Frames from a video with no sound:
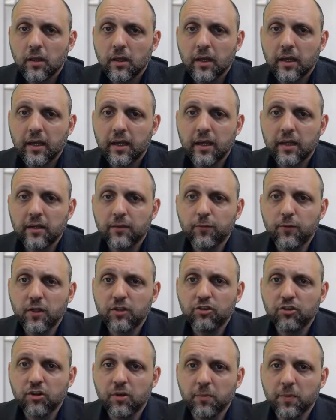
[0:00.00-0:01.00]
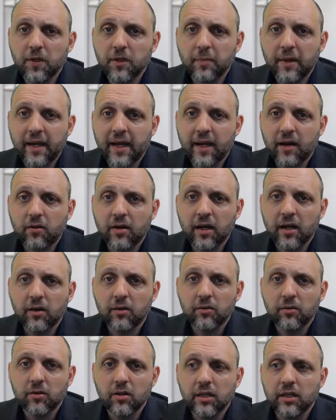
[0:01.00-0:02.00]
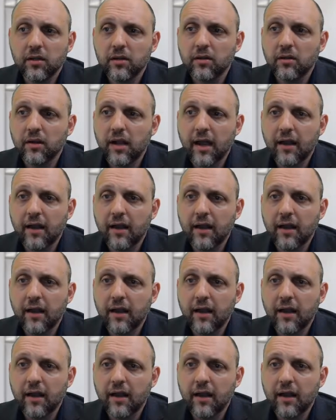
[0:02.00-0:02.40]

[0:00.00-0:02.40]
And if we jump into background here,